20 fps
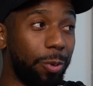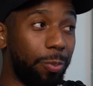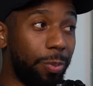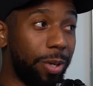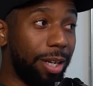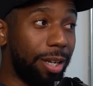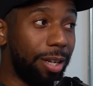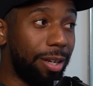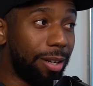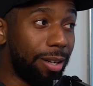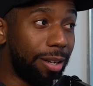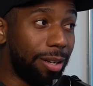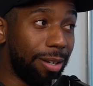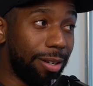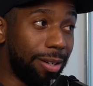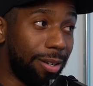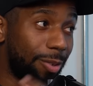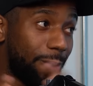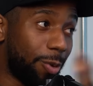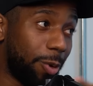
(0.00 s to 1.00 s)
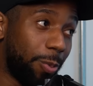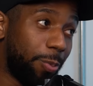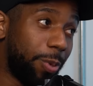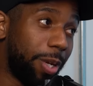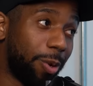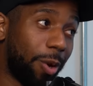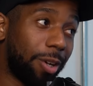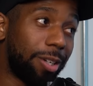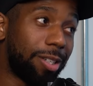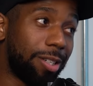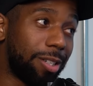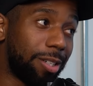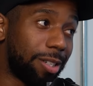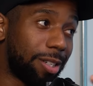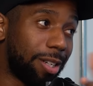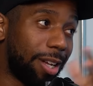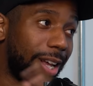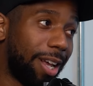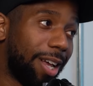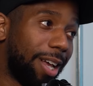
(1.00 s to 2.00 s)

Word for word: could be True, could be true. nonsense.